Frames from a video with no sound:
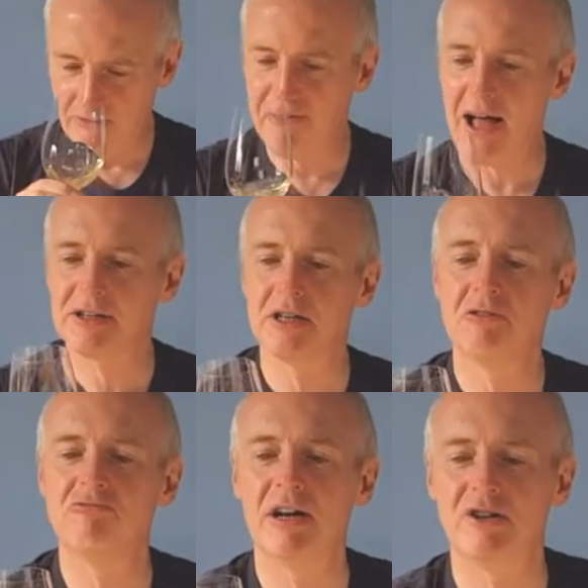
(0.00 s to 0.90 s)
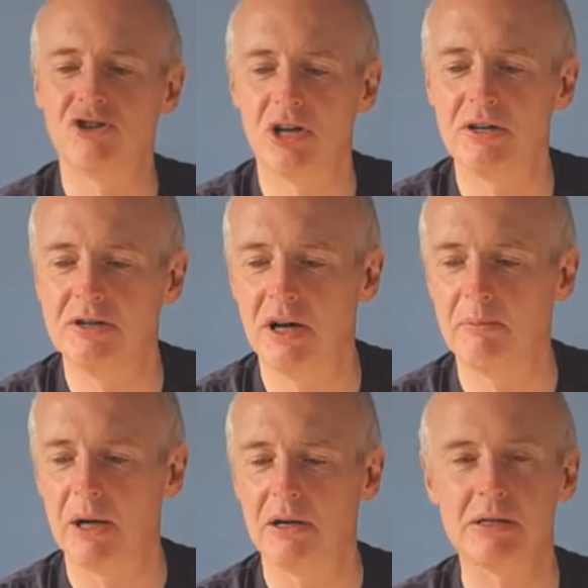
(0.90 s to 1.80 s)
Fatter, richer,
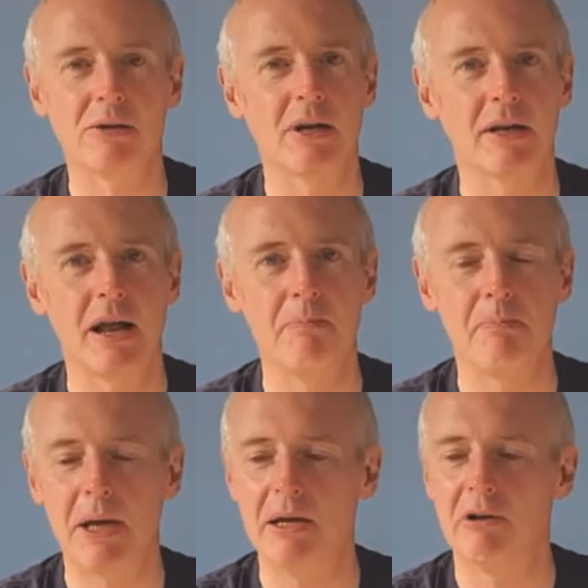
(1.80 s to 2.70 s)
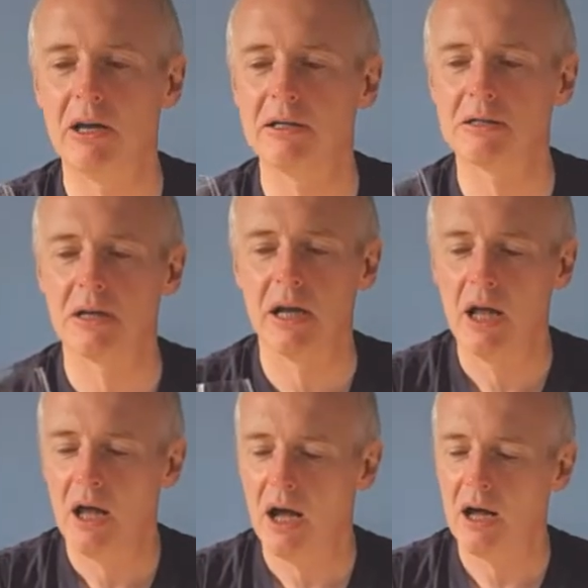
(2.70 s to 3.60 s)
dumber. Sounds like an MP, really, doesn't it?
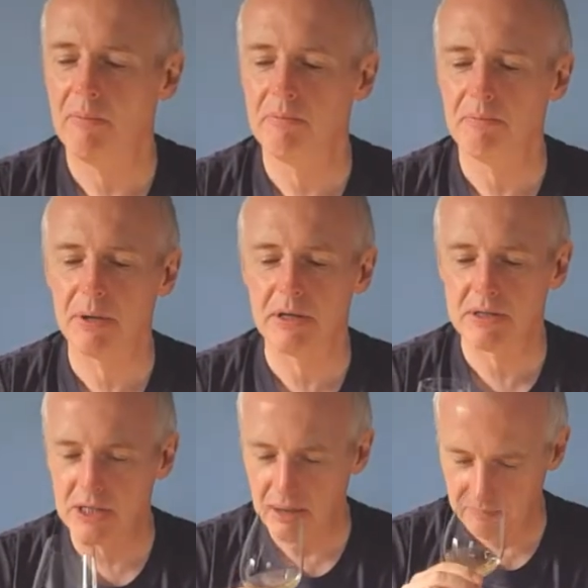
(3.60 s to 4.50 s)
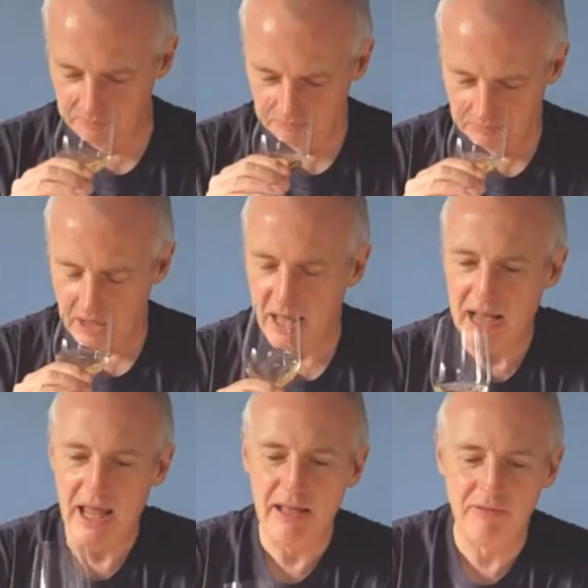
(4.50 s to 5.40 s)
Um, but um,
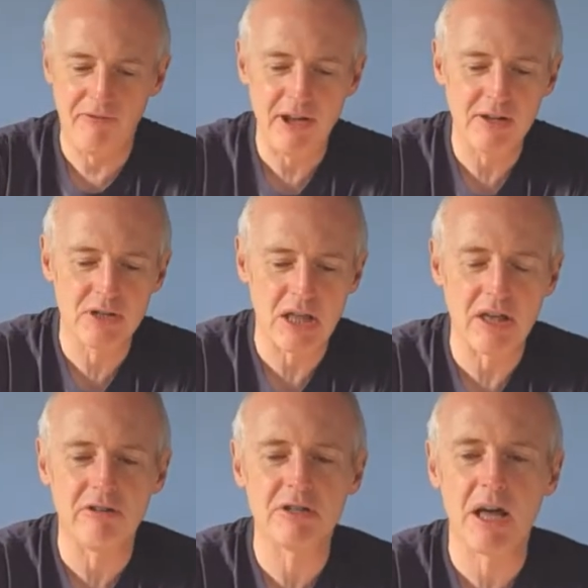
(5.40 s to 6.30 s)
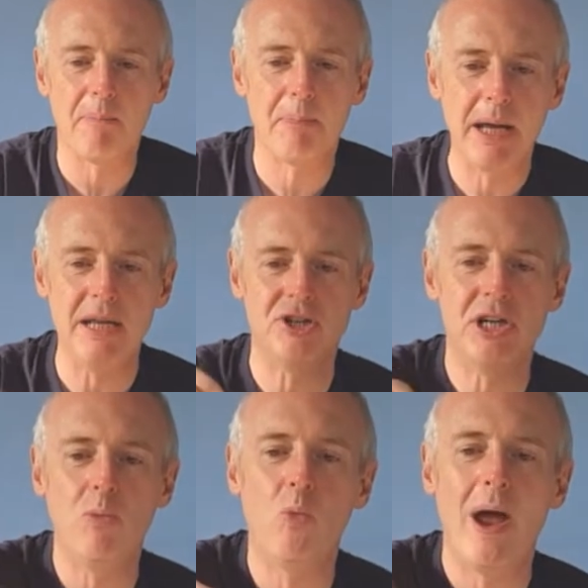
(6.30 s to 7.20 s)
it, it, feels there is that
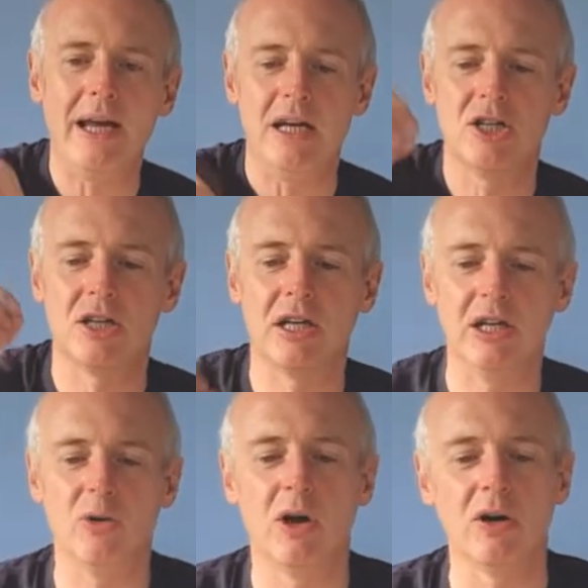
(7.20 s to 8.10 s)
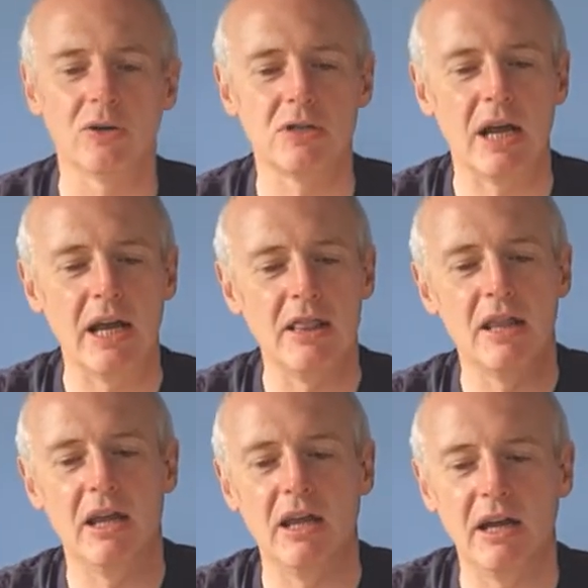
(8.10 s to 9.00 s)
peachy weight that you got in
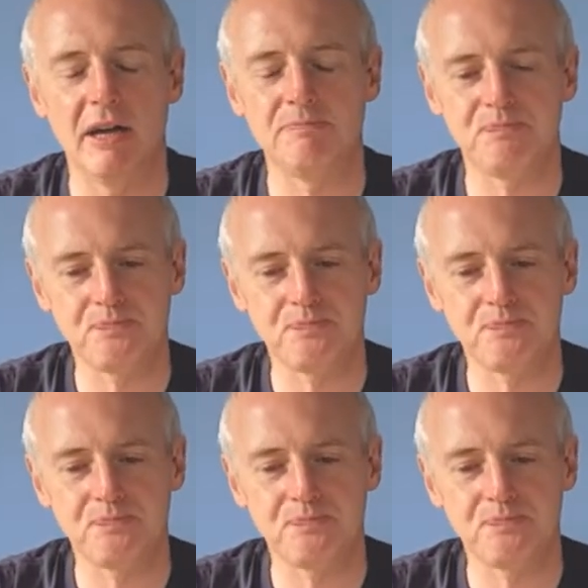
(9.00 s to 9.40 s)
the uh,